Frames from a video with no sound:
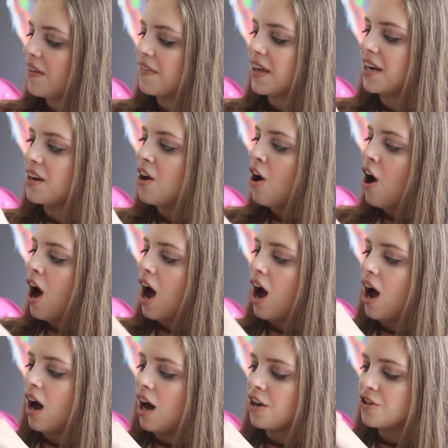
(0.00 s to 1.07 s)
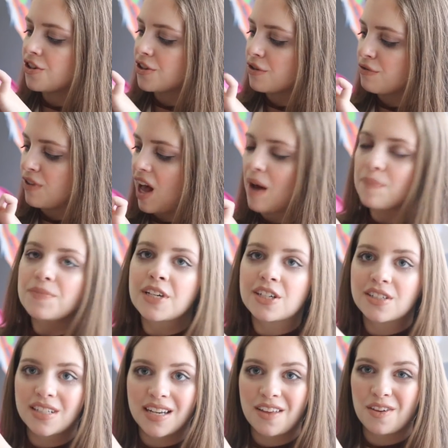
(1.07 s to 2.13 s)
And then under the flap,
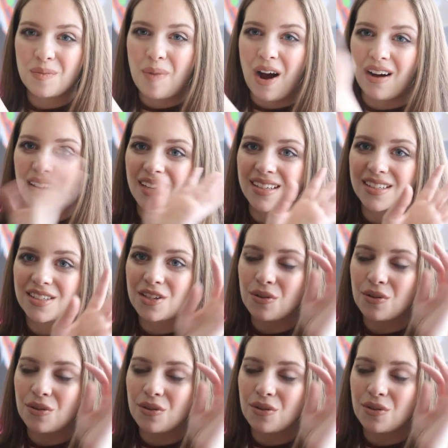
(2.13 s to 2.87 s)
there's another pocket.